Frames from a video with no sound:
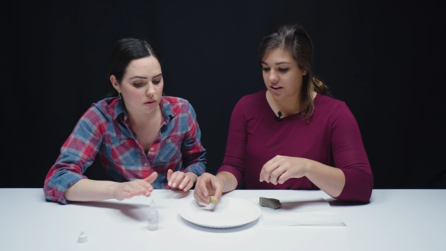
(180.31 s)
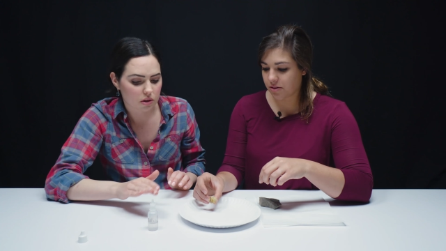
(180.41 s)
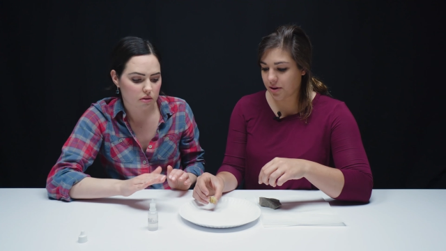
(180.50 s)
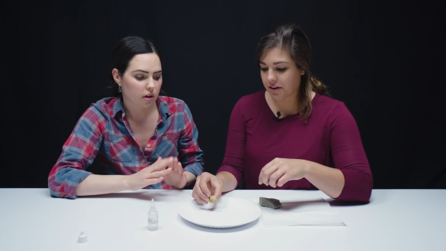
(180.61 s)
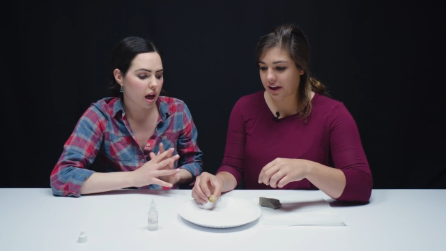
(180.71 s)
Speaker 1: you
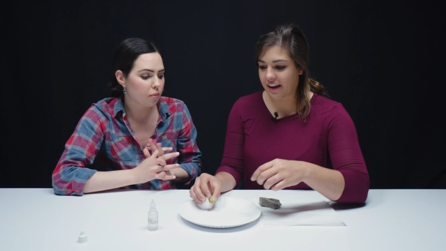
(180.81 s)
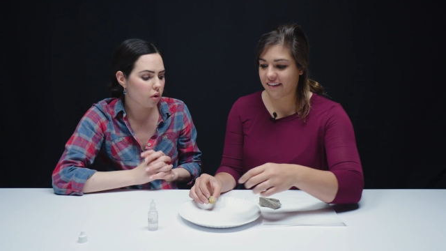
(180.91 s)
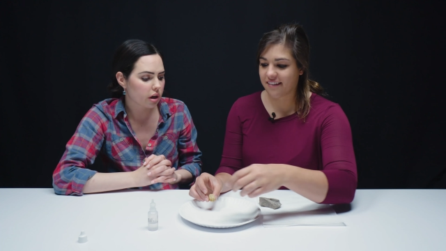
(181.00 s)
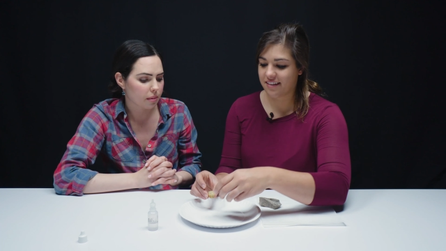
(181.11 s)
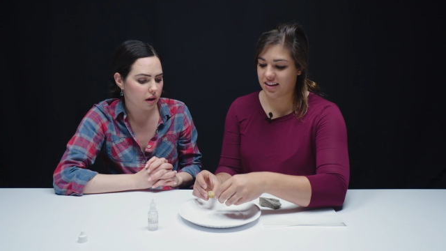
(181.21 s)
Speaker 2: You'll be okay. I'm
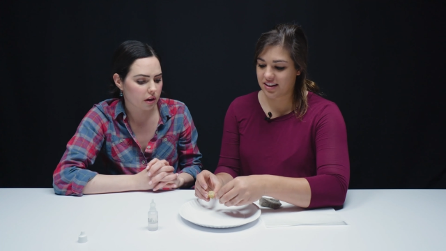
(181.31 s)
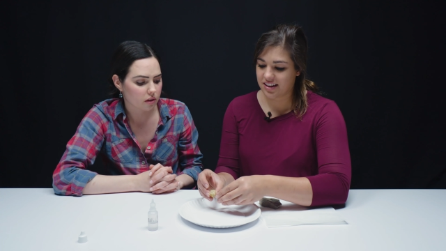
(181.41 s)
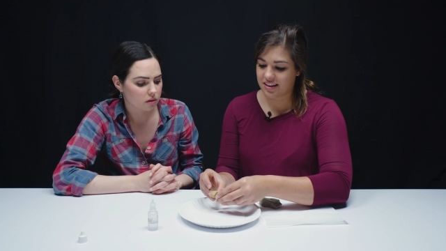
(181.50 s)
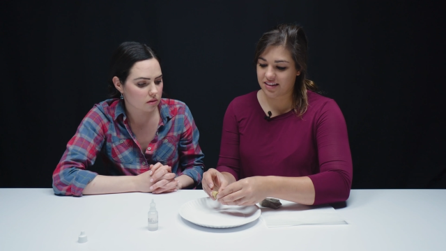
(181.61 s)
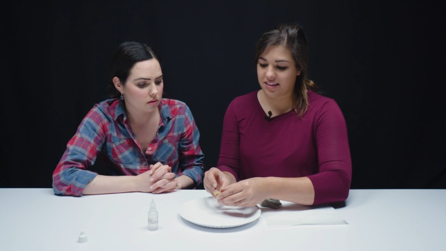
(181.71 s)
worried about
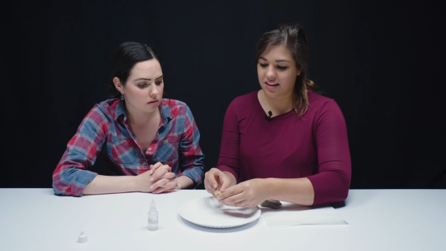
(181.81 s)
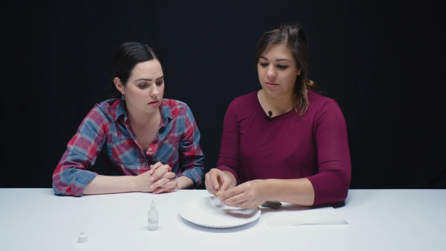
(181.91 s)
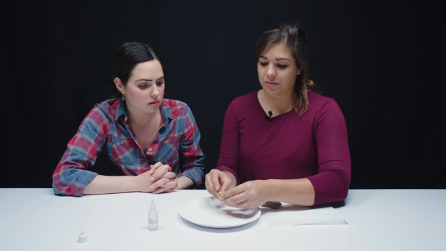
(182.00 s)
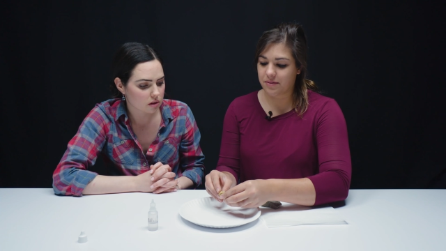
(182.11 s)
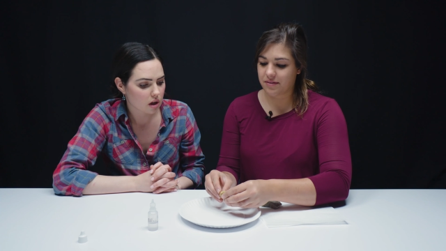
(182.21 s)
you.
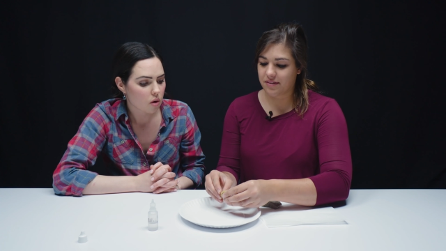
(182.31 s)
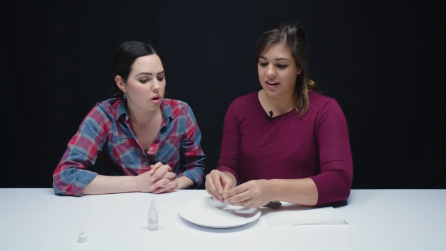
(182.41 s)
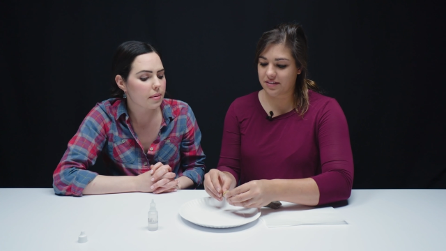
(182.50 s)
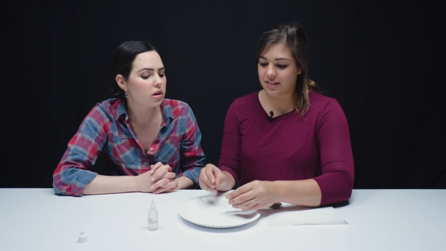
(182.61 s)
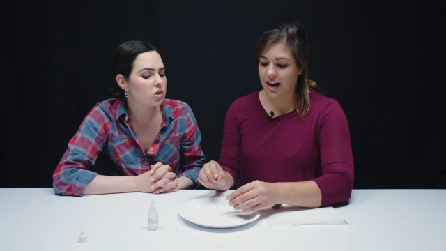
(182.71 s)
That,
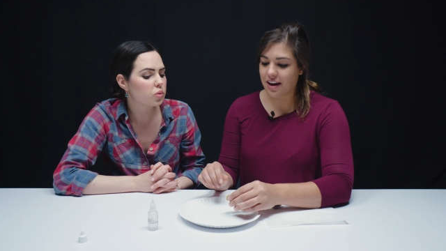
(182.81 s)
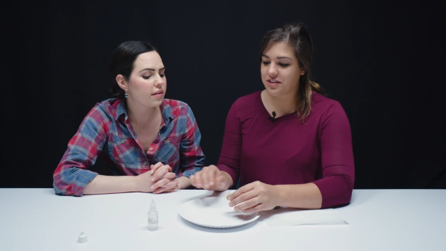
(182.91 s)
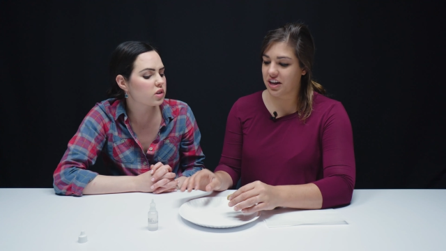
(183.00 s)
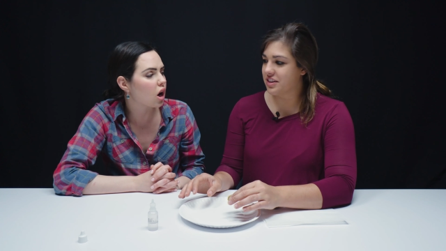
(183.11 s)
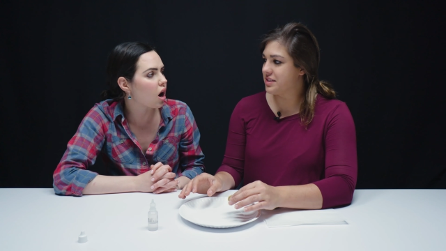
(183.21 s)
Speaker 1: what about, I,
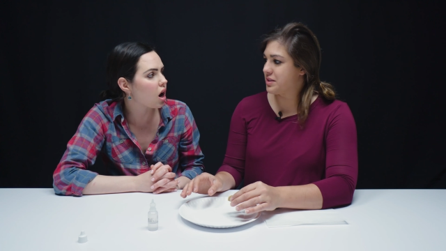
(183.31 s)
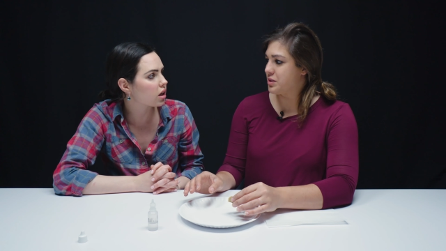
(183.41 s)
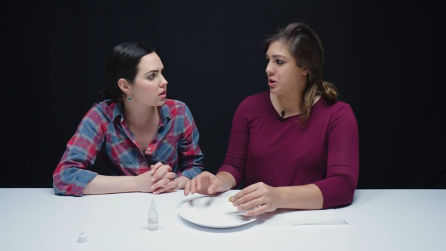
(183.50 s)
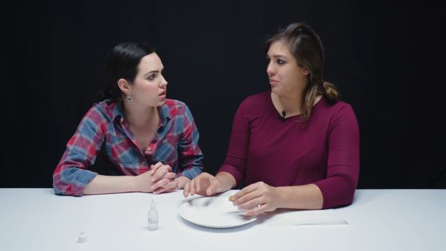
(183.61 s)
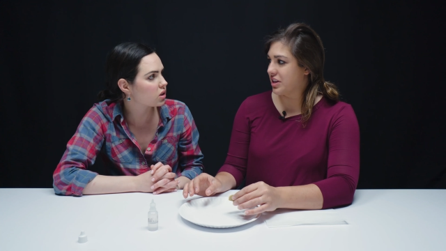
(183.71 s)
have done
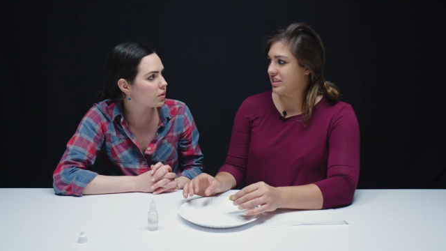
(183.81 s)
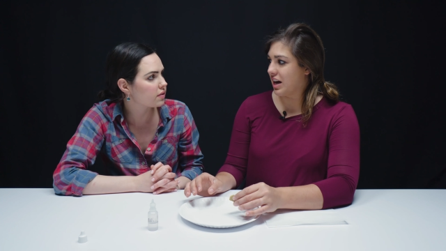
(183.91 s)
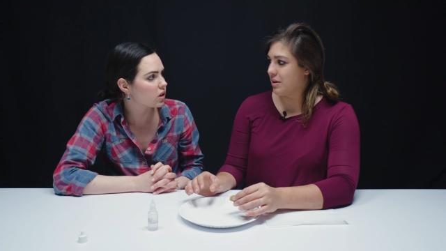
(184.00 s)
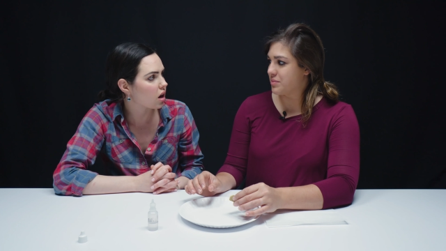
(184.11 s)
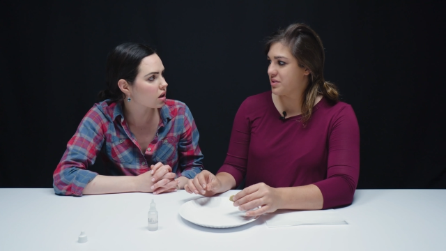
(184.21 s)
tongs? this so many
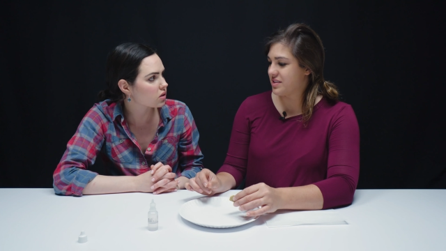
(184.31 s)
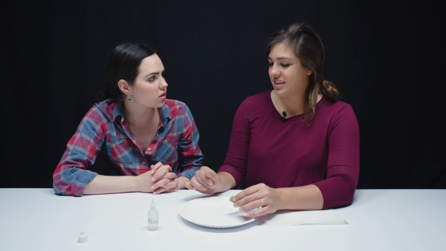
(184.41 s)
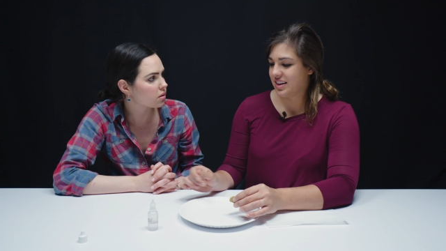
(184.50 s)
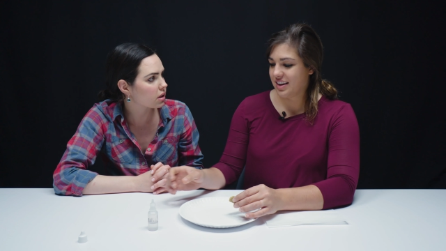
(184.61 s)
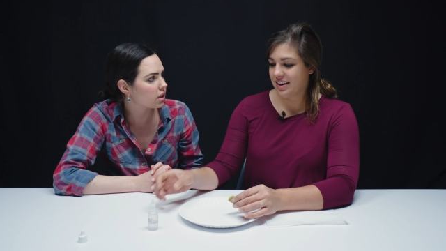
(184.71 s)

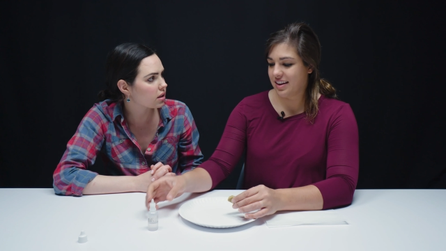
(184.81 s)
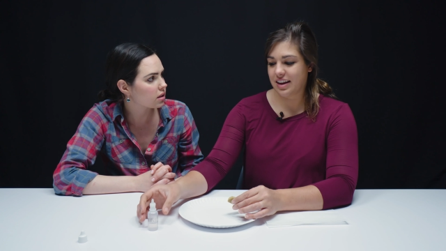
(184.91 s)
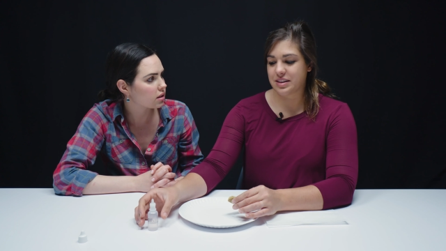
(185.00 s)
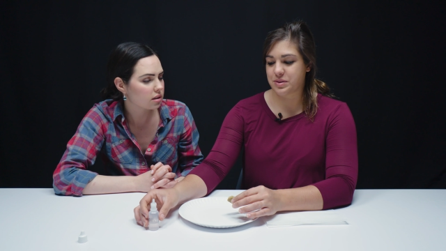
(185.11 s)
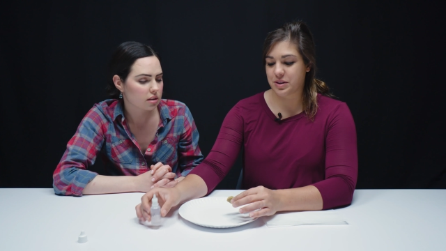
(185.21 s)
times.
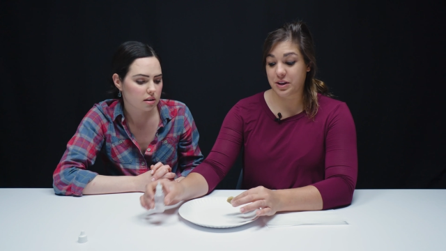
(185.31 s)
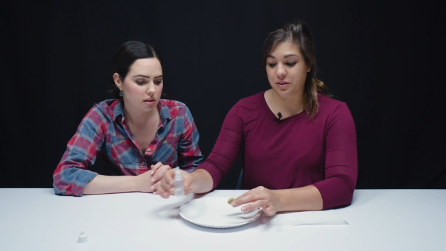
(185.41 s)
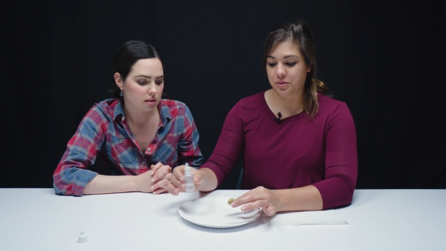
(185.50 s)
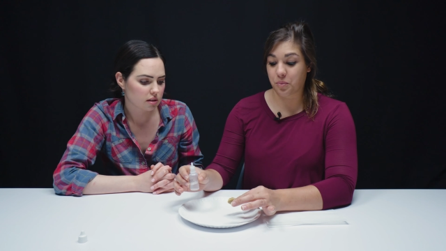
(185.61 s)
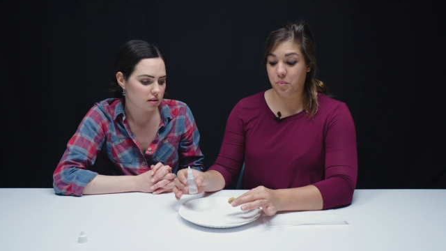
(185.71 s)
It's it
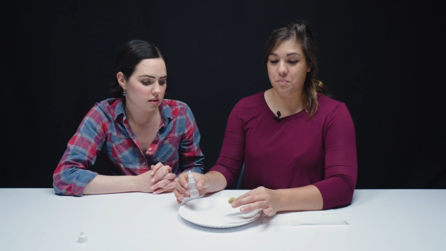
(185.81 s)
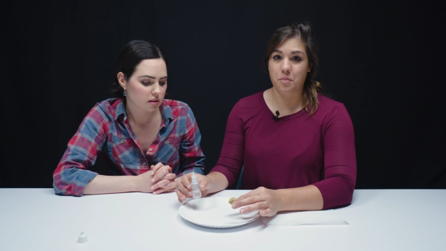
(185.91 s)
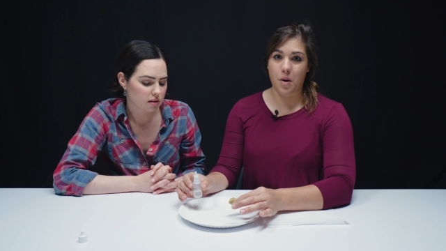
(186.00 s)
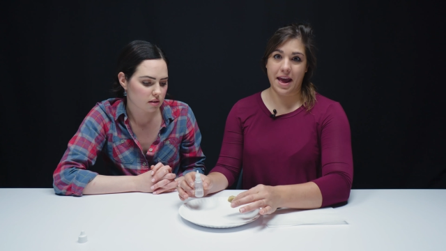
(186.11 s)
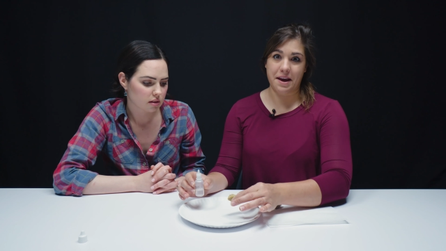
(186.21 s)
is
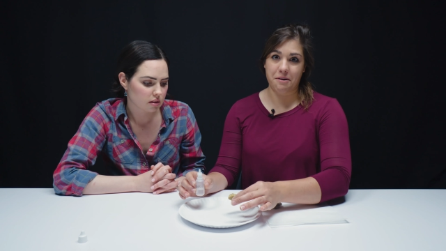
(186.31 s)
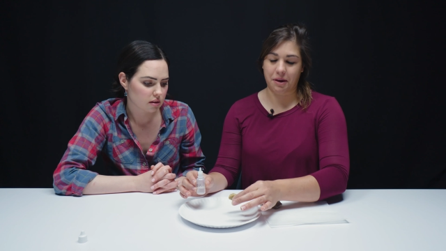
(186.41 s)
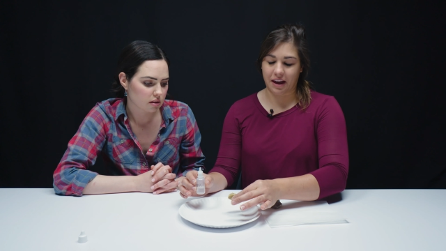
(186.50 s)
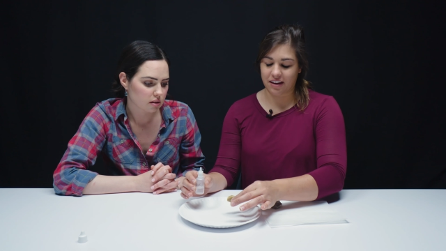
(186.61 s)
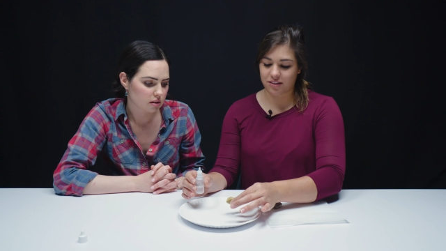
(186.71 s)
a
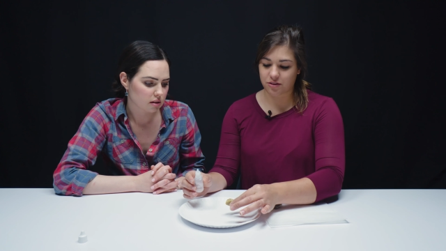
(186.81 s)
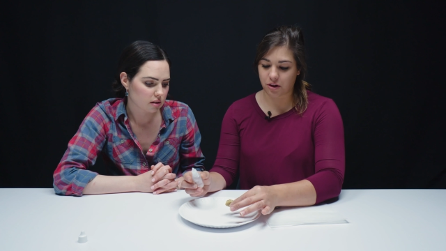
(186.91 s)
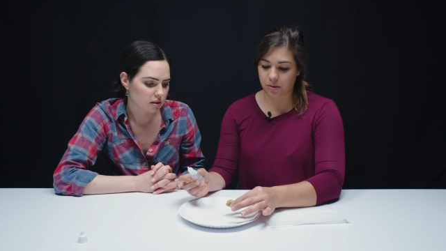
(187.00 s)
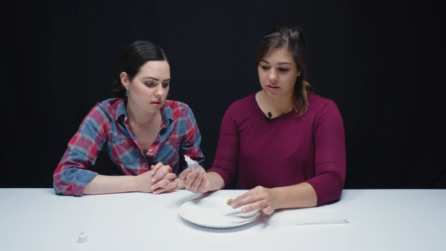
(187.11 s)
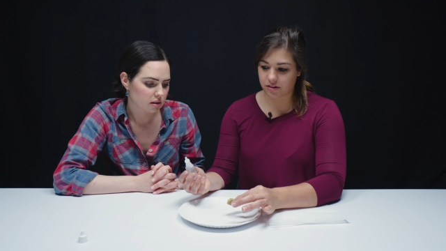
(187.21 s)
okay.
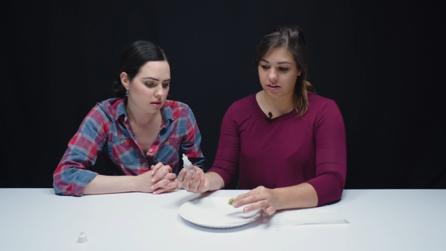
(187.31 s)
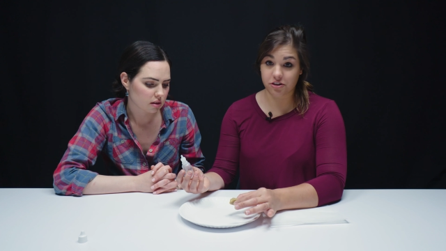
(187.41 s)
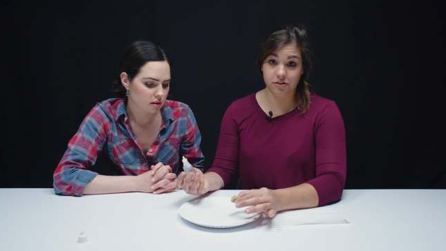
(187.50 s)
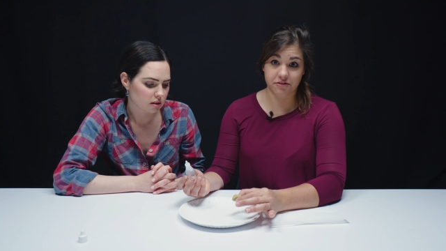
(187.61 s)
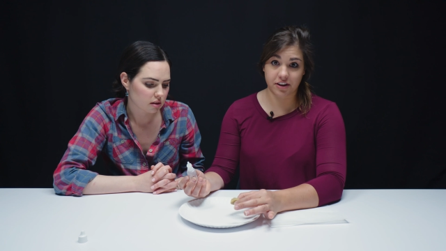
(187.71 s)
So as long
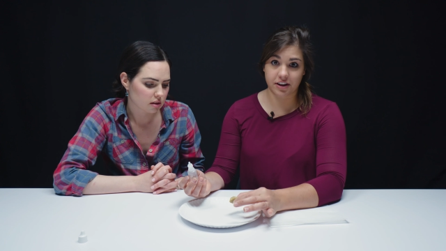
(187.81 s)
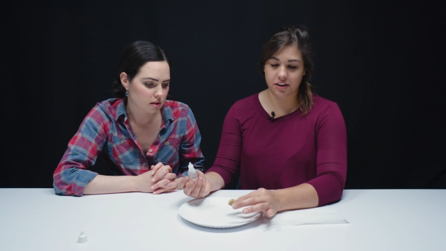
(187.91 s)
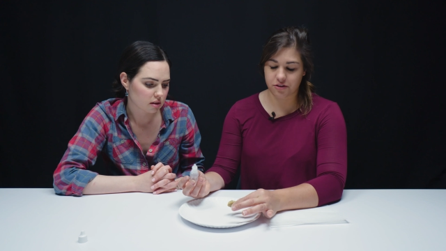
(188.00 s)
as you're very